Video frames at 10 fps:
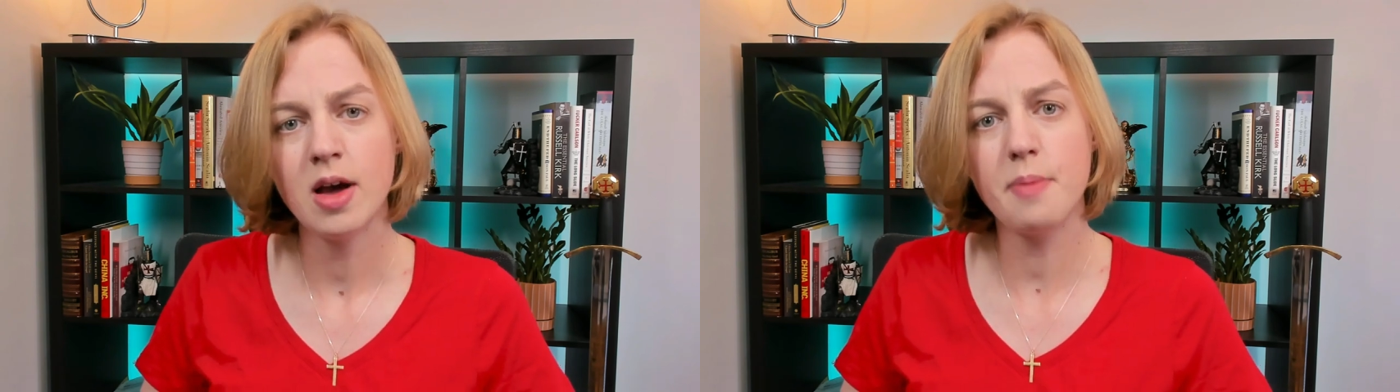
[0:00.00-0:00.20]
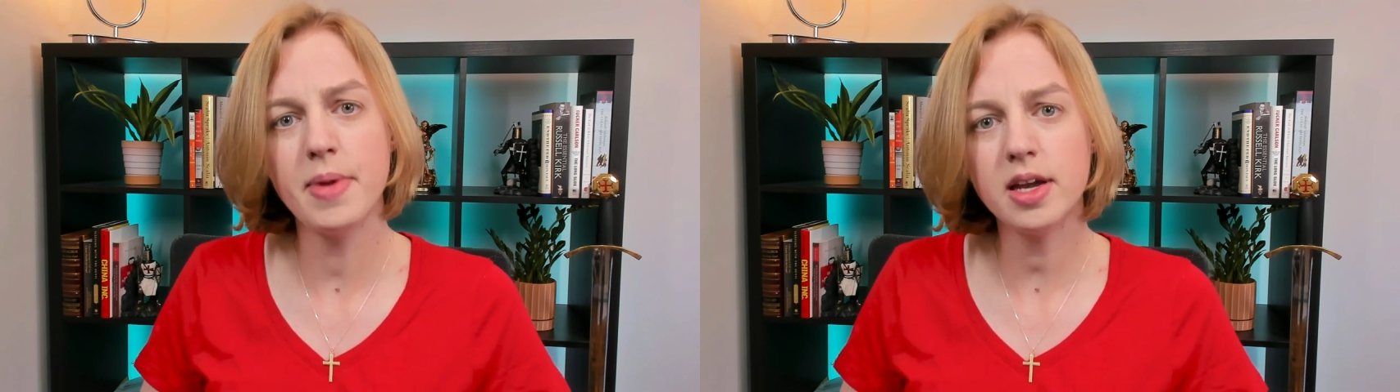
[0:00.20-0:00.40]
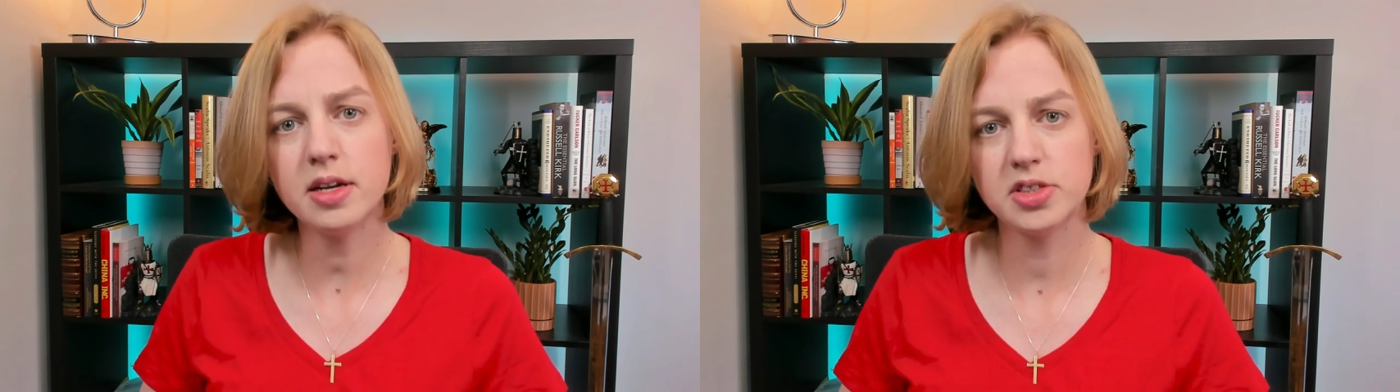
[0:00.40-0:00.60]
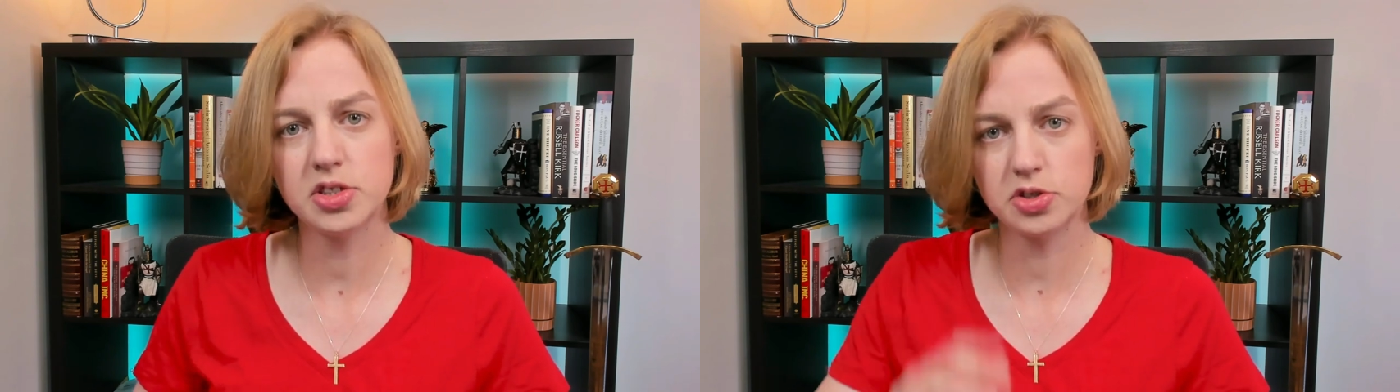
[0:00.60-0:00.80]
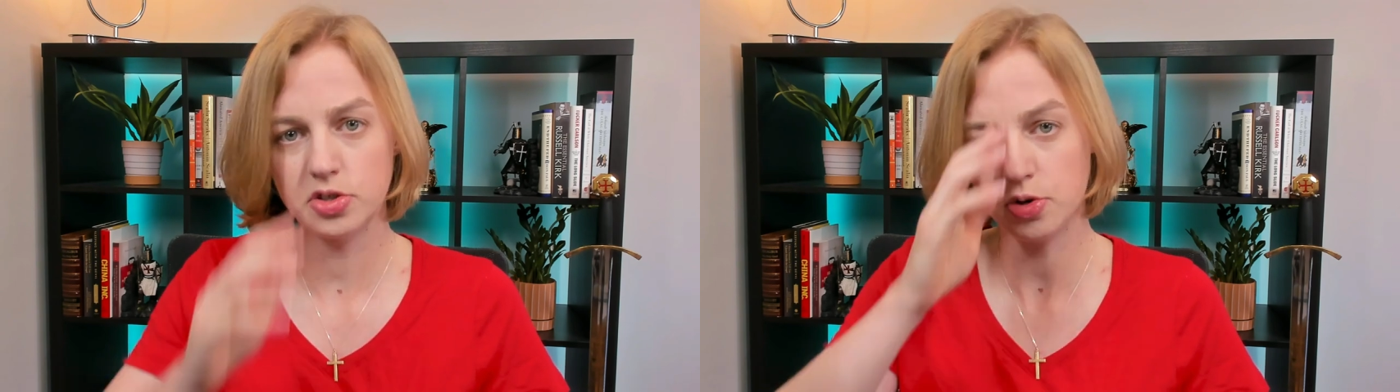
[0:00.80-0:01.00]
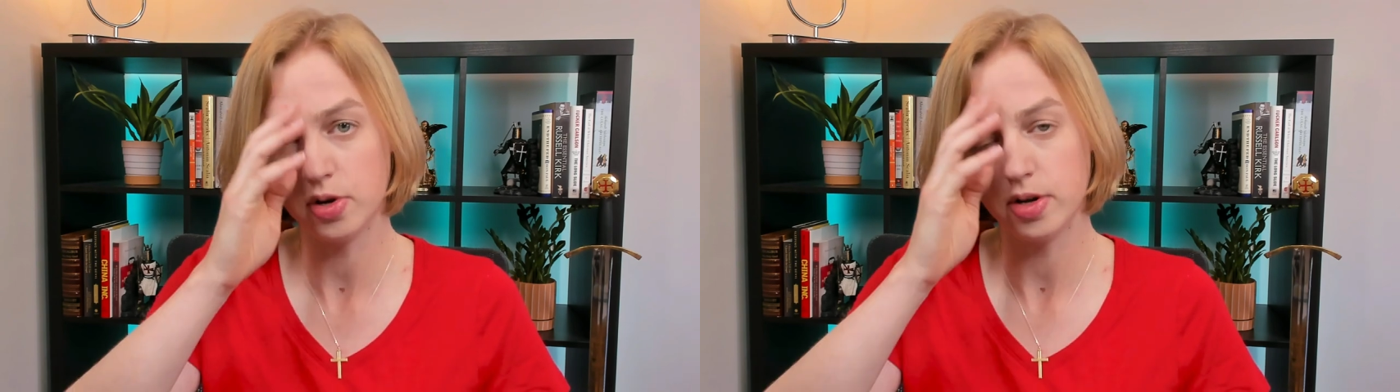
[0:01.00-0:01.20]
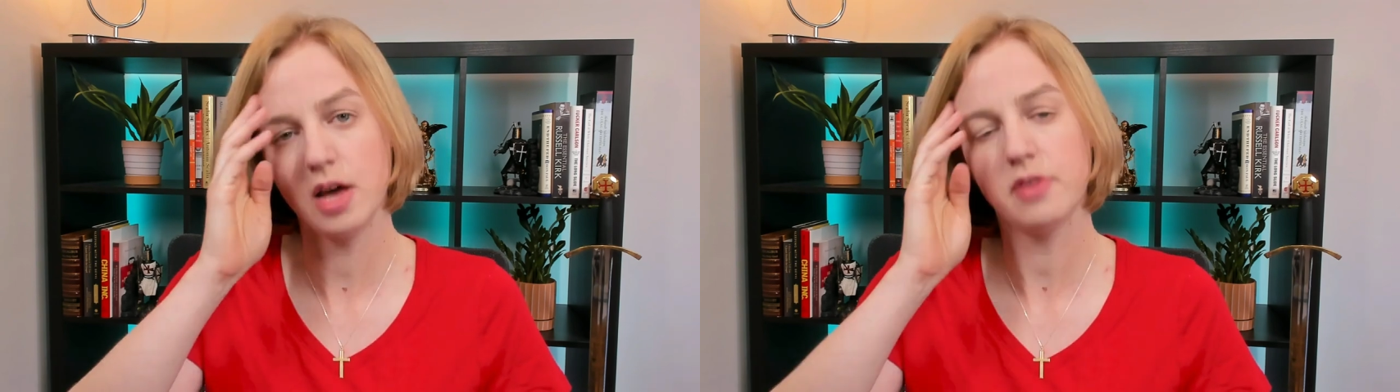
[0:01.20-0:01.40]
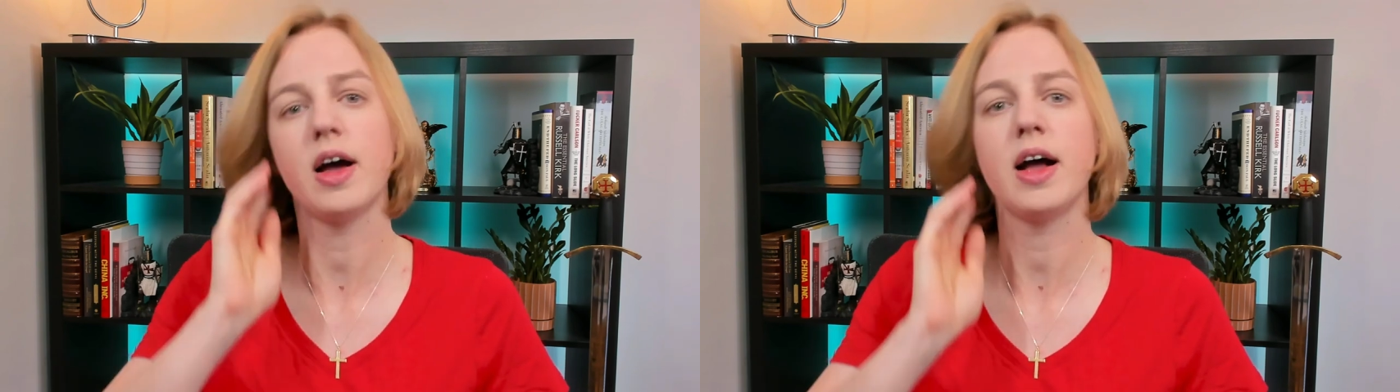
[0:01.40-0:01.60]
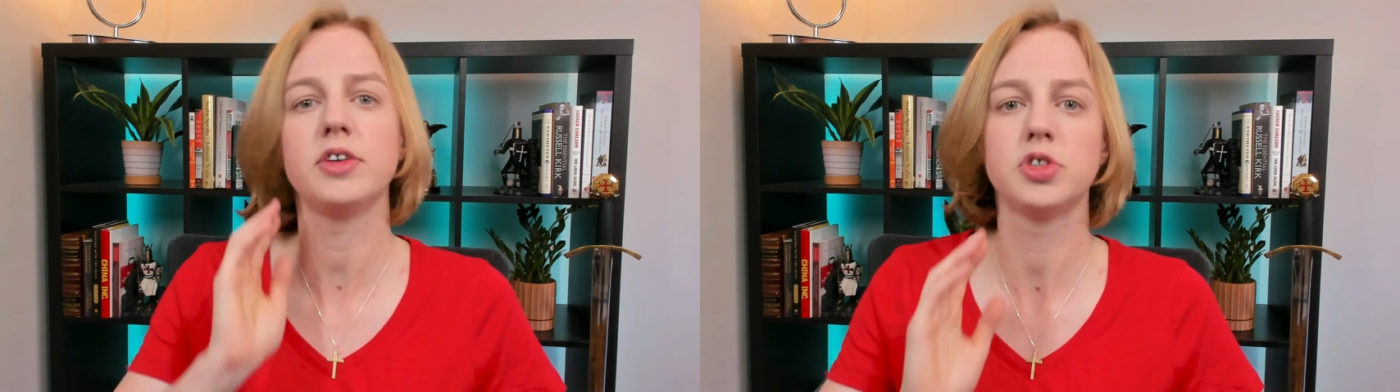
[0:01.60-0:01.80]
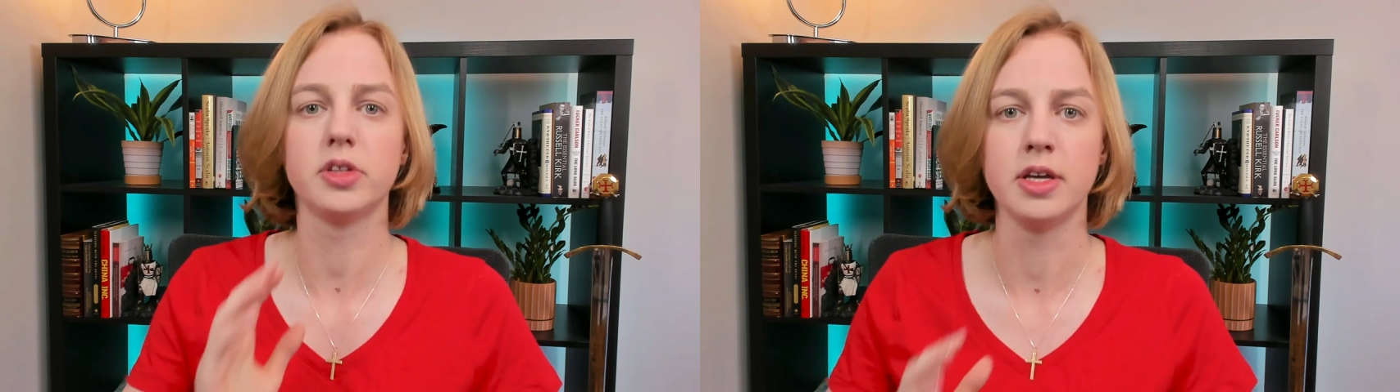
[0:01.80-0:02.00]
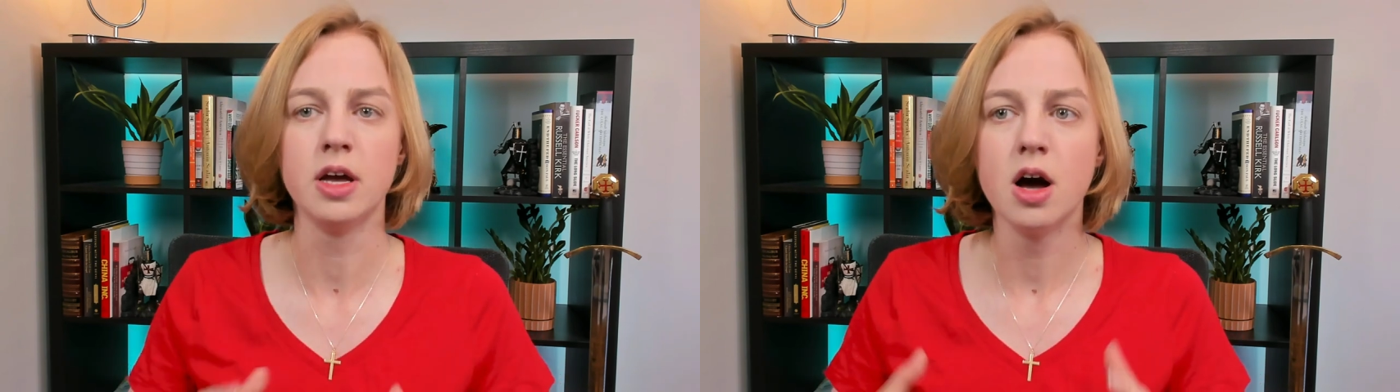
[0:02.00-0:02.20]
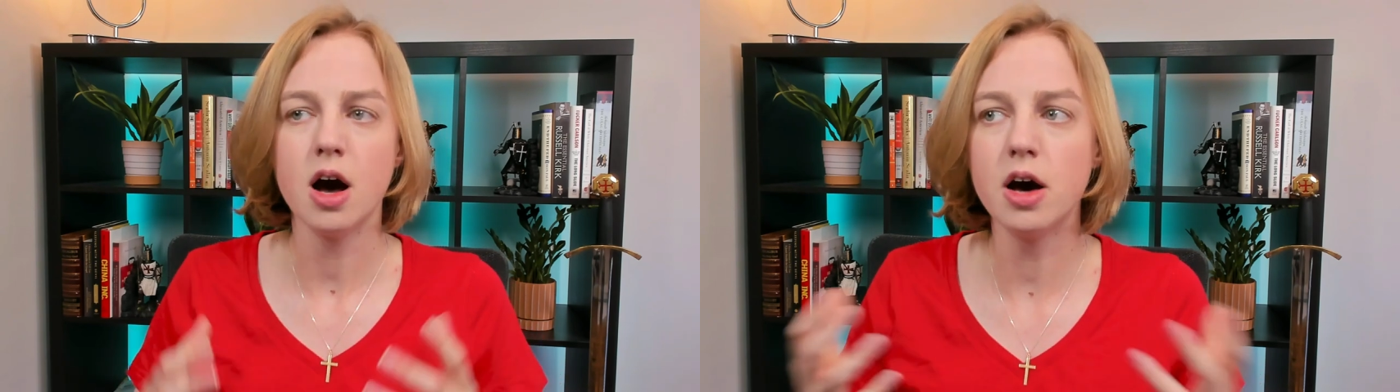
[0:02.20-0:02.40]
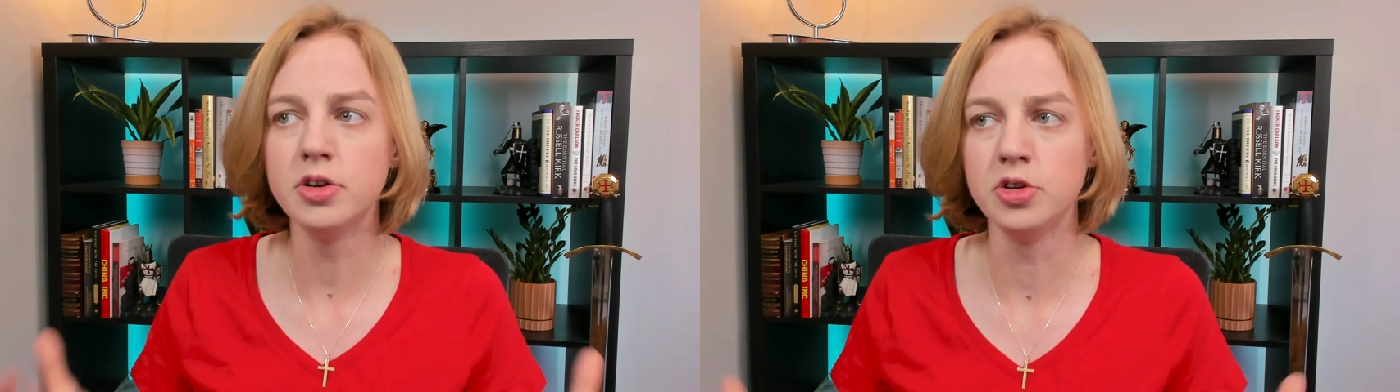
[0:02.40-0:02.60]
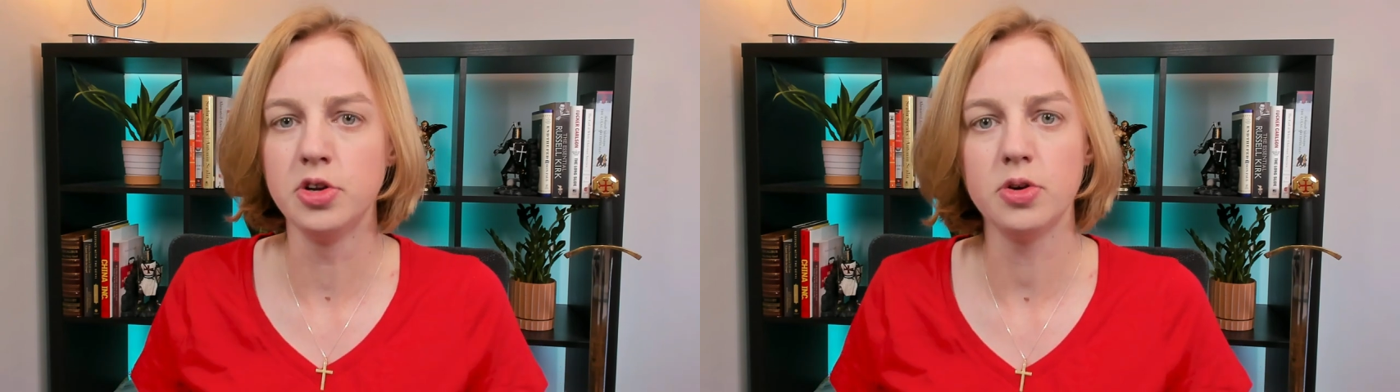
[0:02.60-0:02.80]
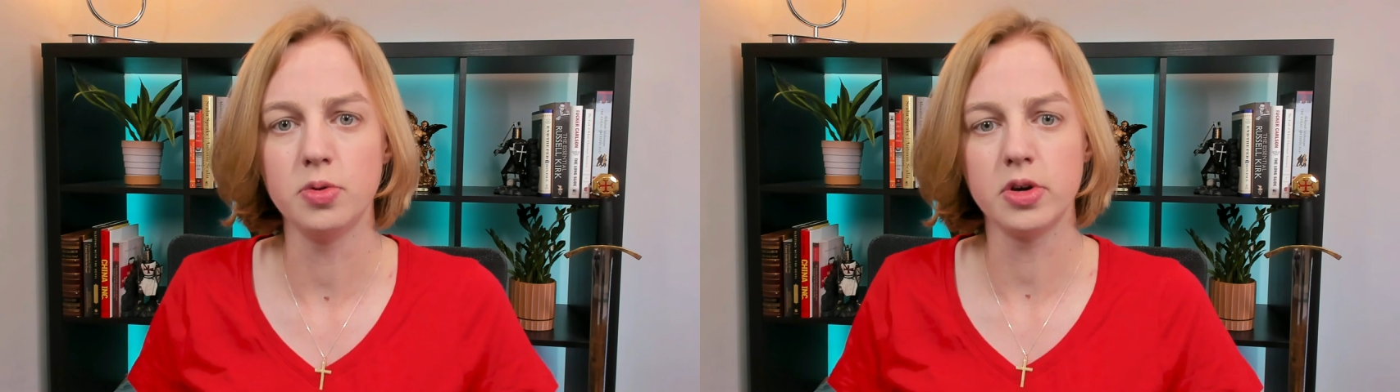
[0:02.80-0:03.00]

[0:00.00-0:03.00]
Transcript: and making decisions that you can never actually undo,